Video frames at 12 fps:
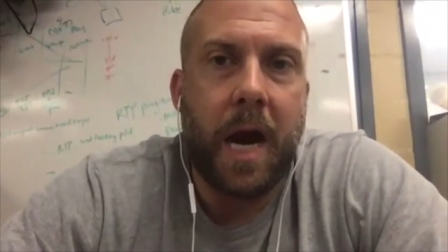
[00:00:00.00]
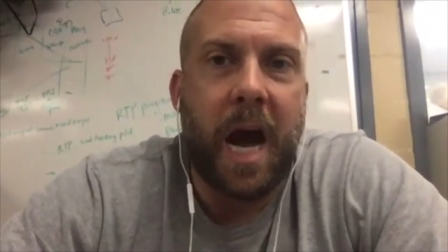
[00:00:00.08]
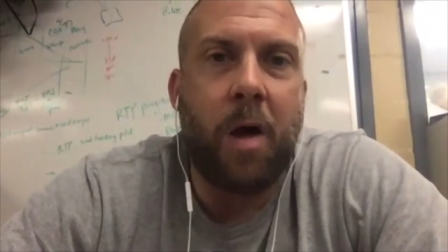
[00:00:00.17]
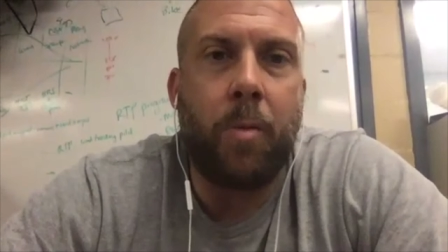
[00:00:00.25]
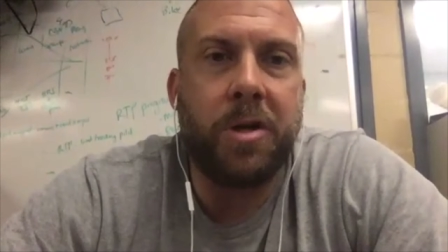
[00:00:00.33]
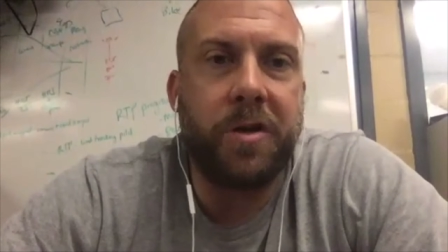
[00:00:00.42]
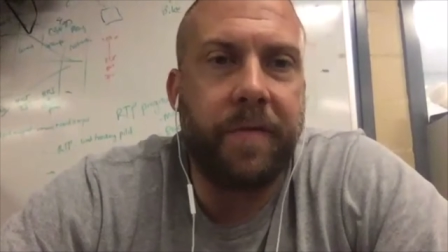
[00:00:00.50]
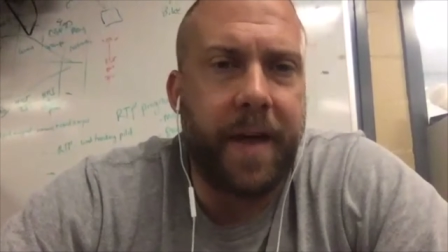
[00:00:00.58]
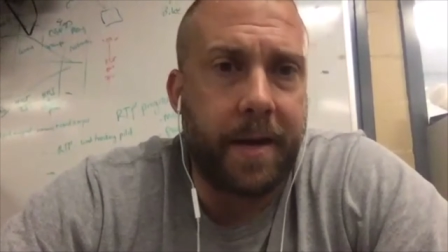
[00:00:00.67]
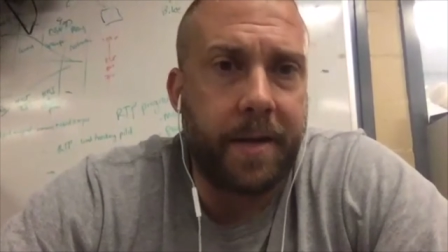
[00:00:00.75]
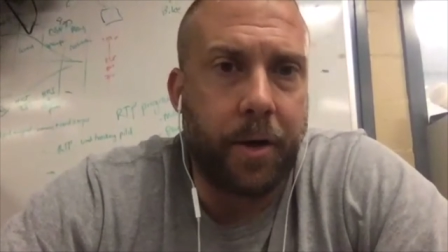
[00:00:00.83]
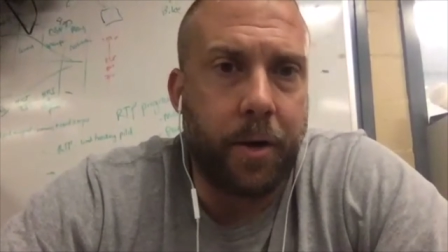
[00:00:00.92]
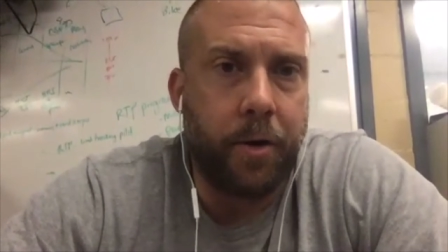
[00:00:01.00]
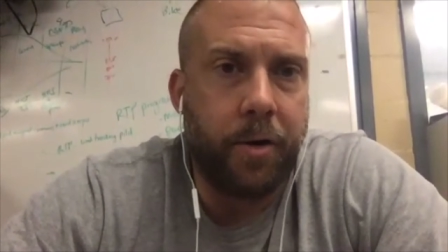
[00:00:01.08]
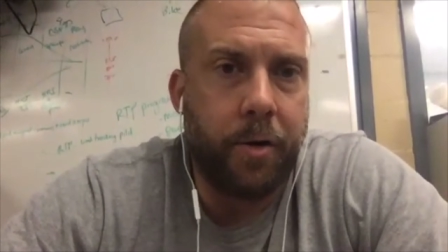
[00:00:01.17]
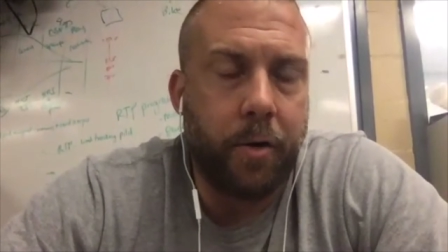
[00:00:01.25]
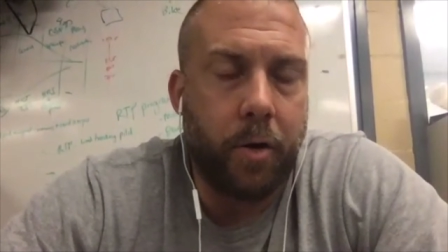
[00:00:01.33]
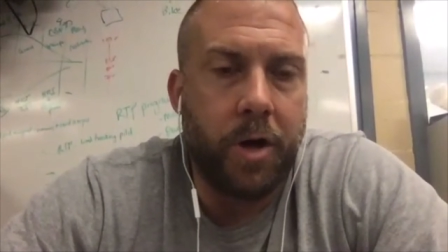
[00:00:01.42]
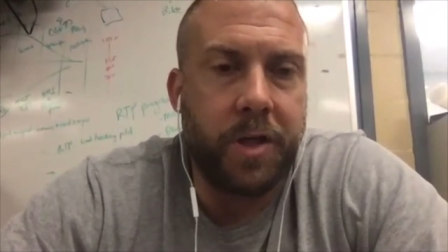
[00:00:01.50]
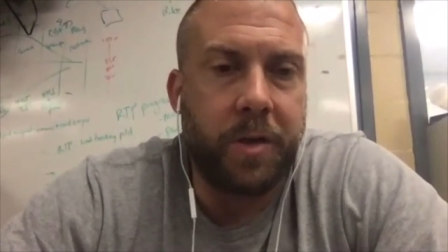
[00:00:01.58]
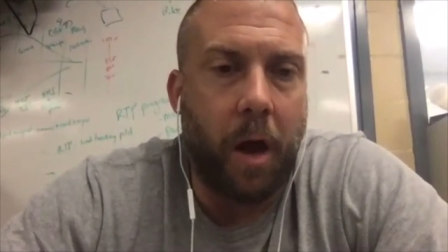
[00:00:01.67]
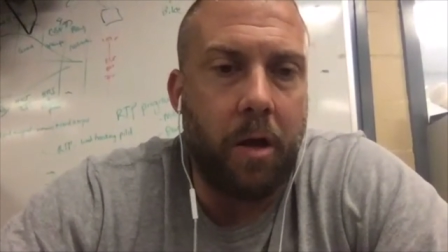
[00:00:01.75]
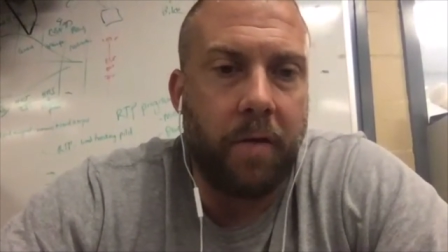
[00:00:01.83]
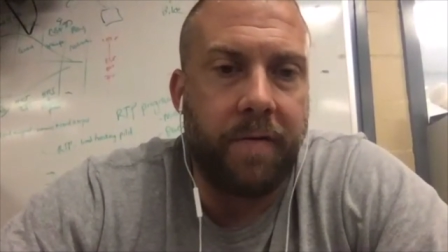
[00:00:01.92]
how much of that is earned, or is
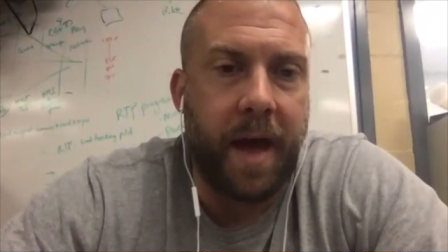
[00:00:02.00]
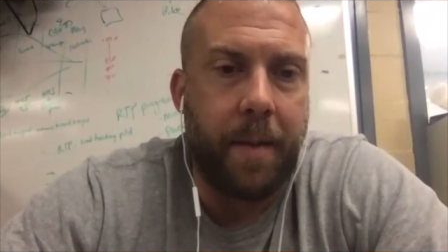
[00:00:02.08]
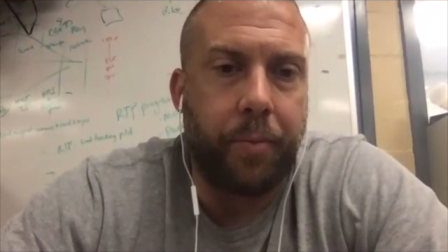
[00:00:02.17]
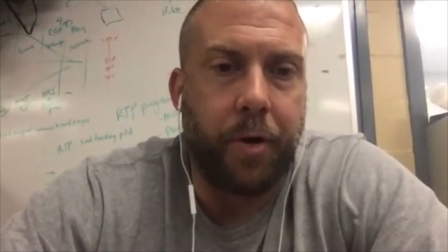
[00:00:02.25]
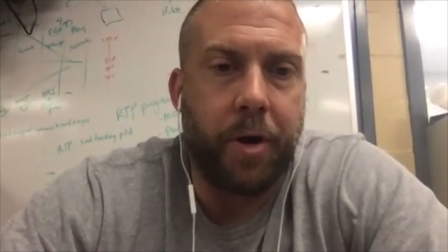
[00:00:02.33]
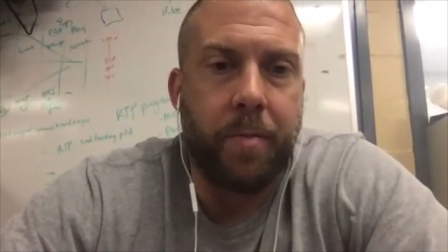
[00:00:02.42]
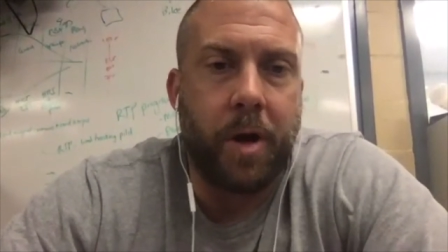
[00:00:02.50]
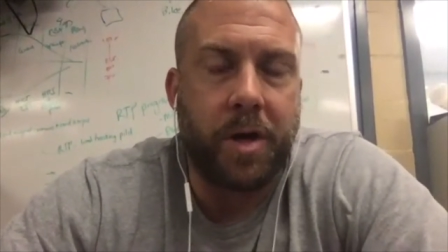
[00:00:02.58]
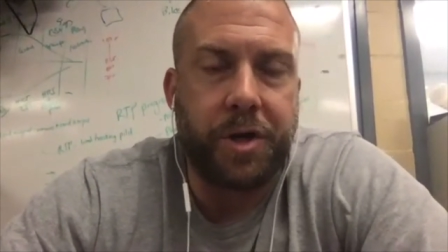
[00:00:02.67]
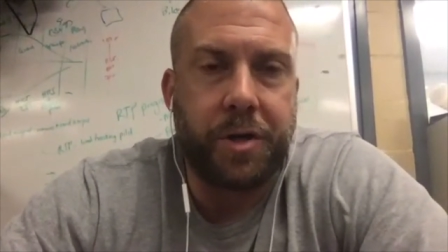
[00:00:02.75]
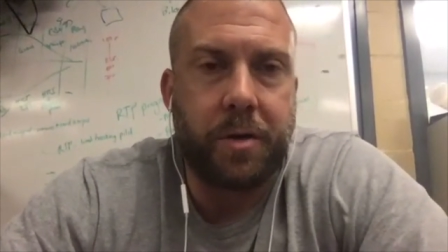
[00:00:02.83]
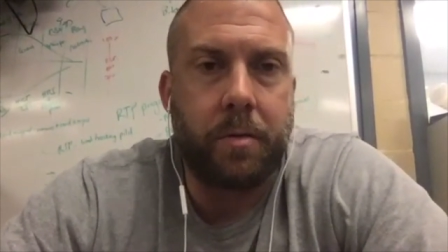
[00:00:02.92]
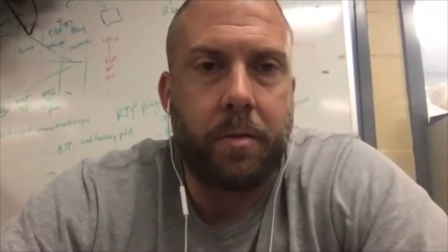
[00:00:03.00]
all of that pretty much,